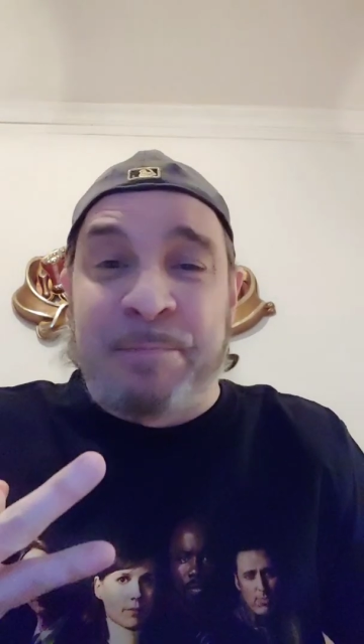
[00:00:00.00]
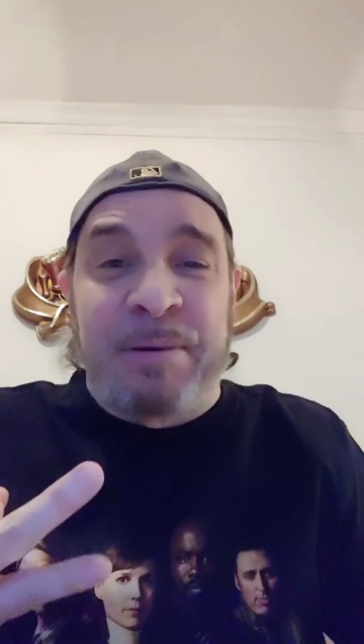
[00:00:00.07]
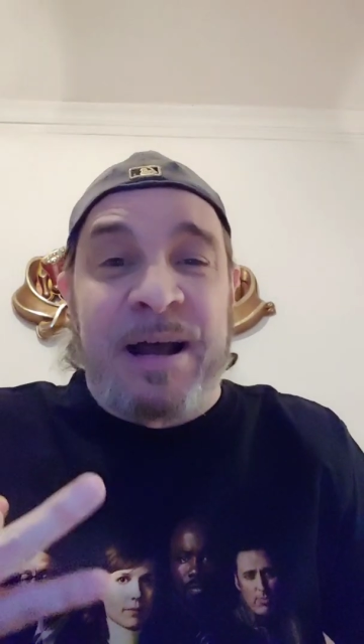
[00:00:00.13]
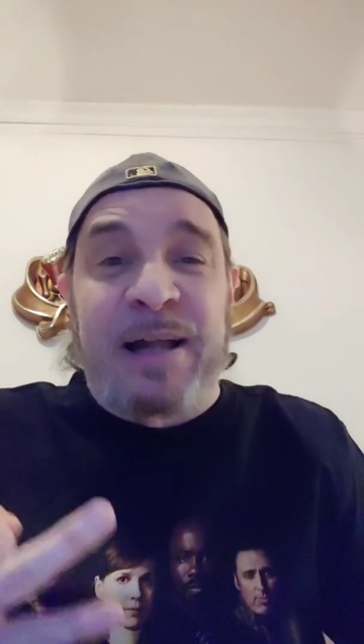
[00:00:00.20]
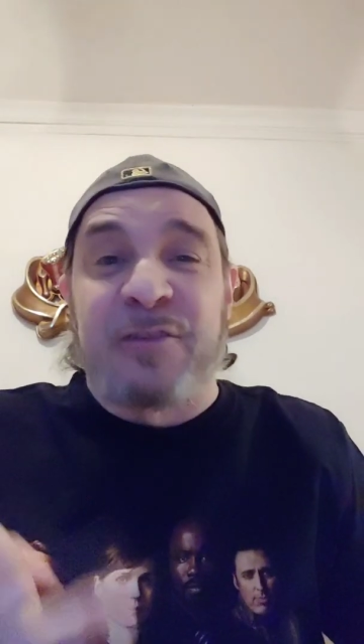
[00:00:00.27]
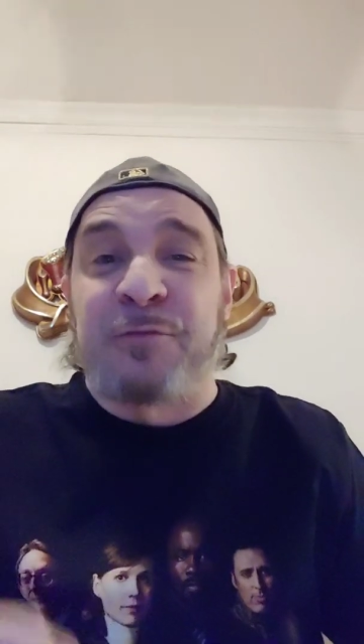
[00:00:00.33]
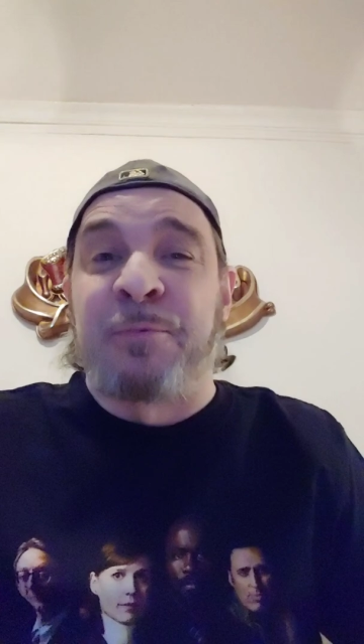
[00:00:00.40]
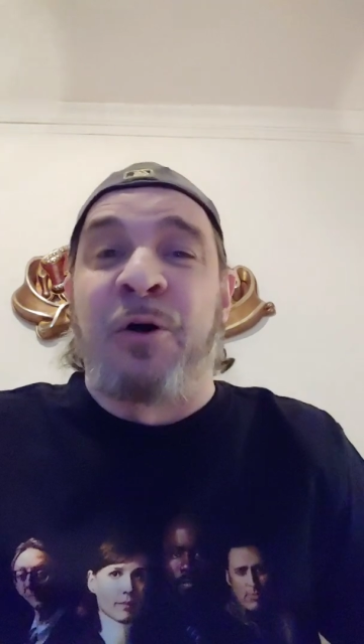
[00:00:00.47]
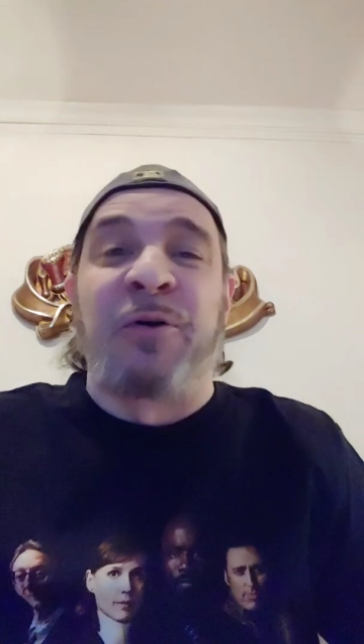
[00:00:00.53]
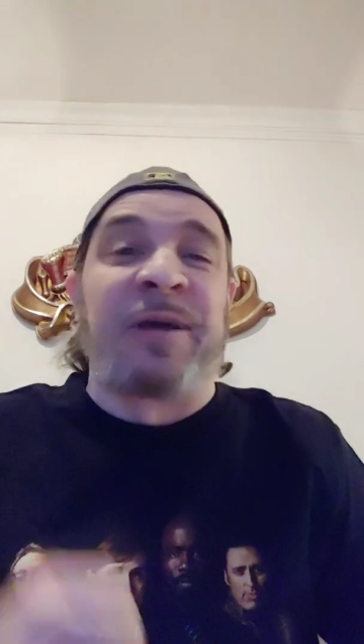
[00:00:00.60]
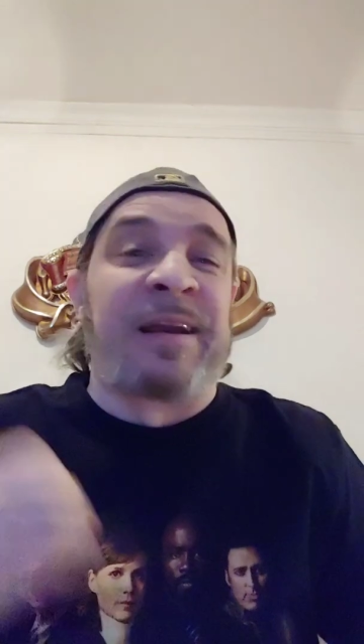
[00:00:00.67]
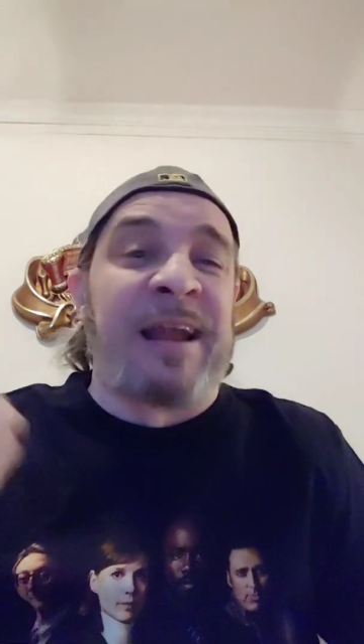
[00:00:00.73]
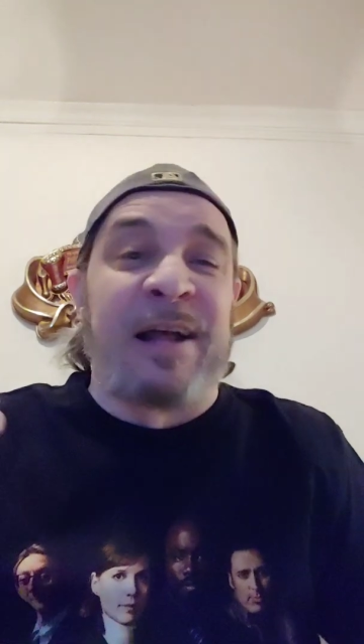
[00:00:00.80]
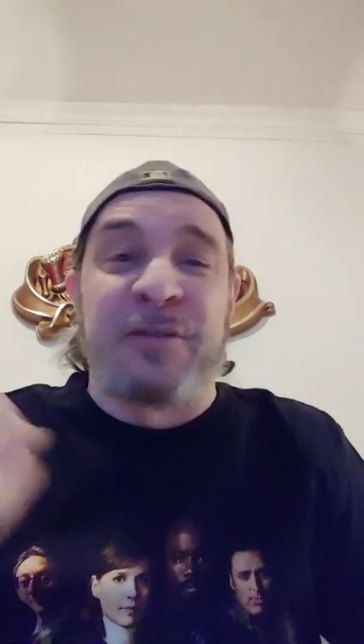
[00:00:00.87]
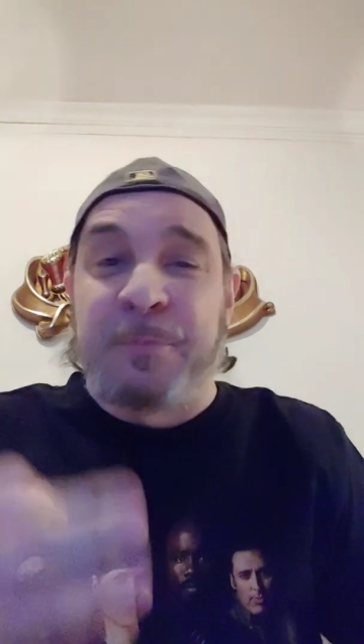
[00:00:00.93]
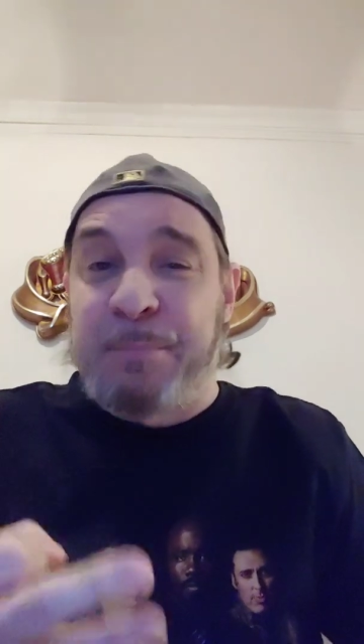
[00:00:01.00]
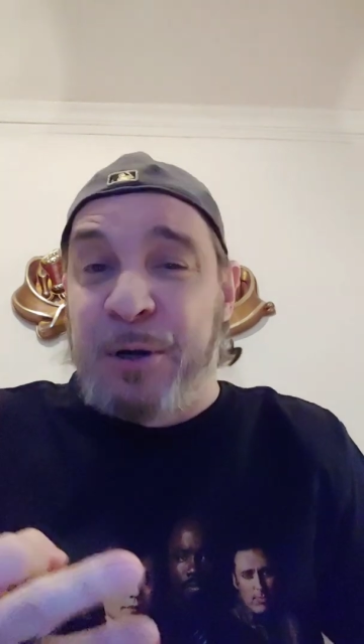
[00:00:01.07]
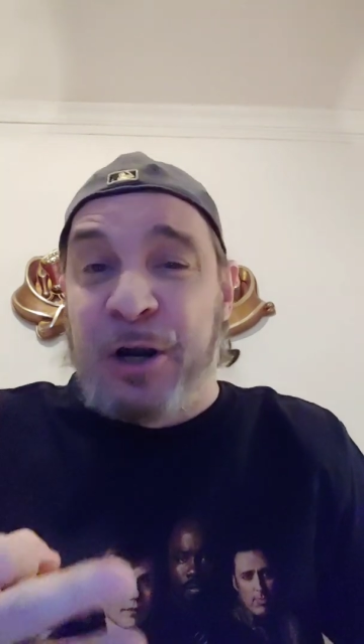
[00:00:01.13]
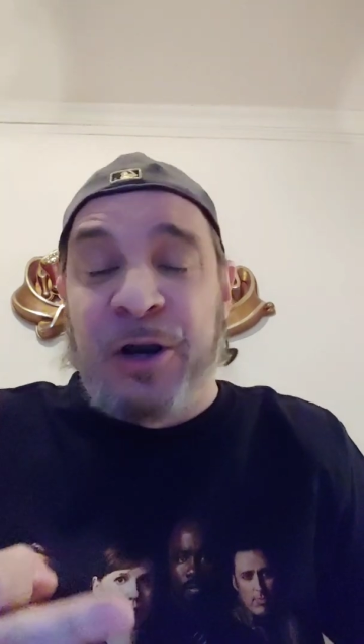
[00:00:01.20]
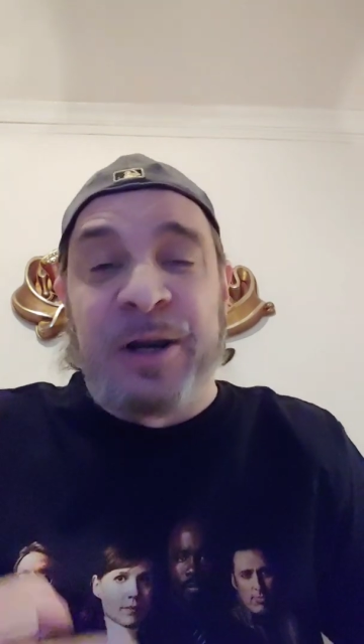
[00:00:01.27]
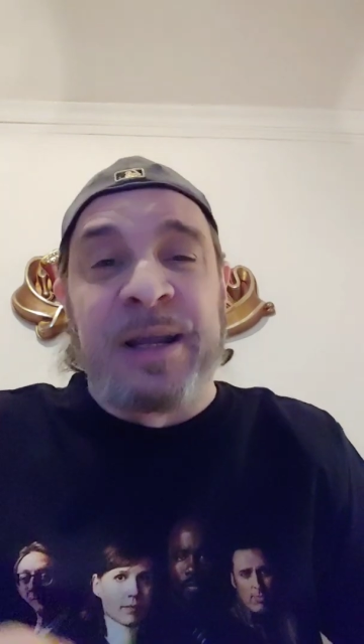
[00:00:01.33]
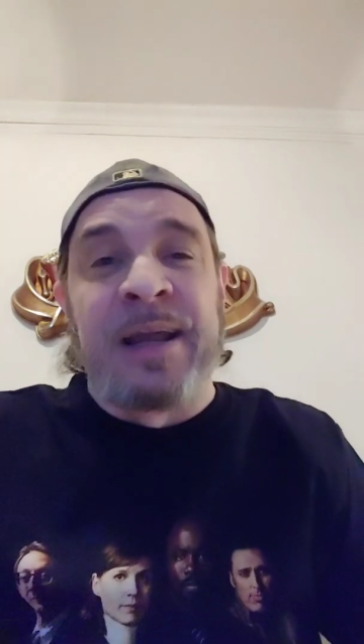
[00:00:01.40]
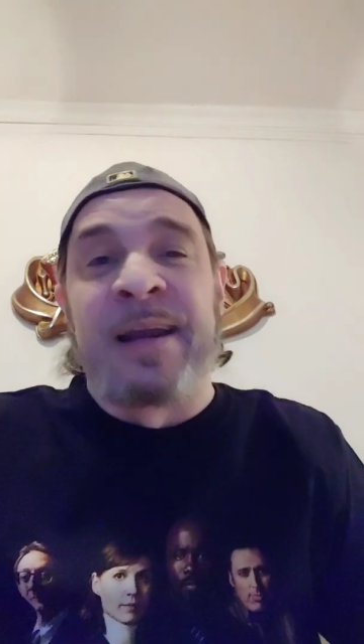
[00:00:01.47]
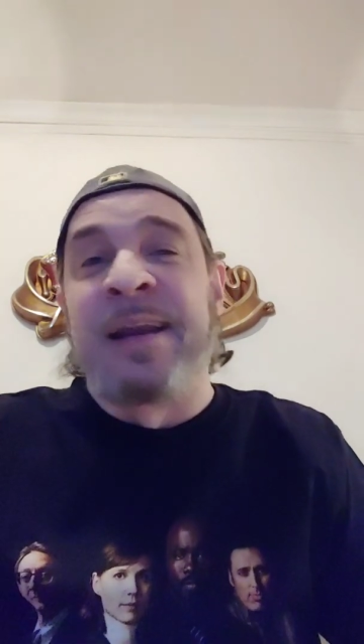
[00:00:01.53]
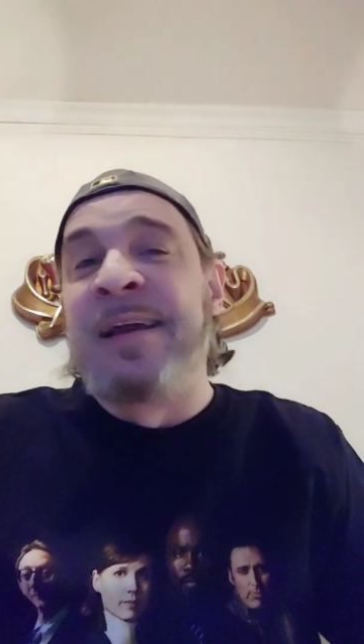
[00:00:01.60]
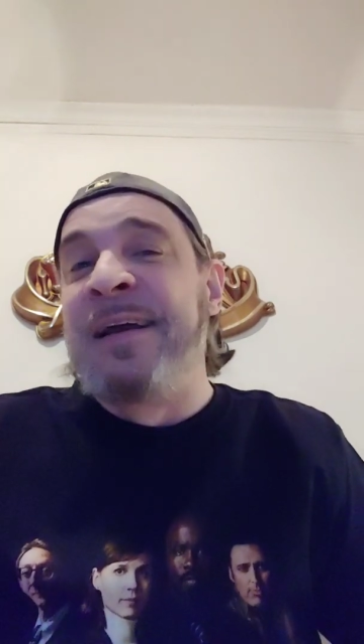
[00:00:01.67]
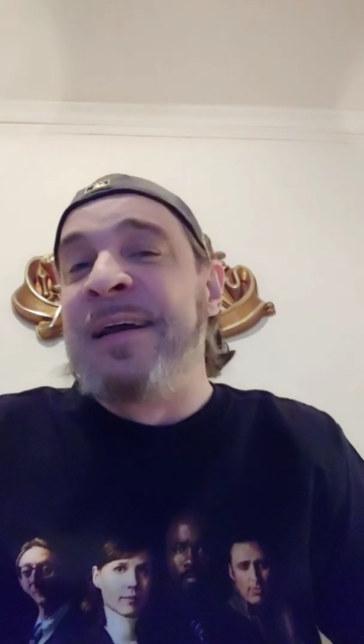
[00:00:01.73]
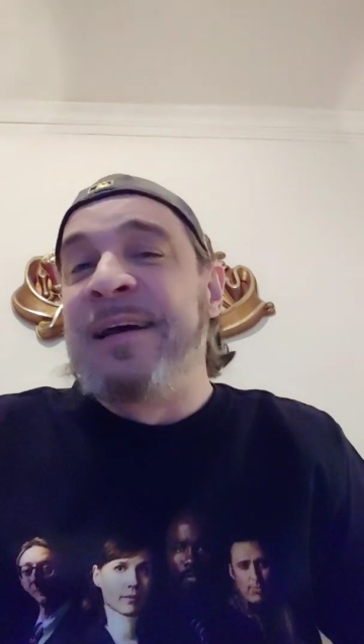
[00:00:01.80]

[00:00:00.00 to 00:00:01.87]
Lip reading: pot smoking, lots of partying,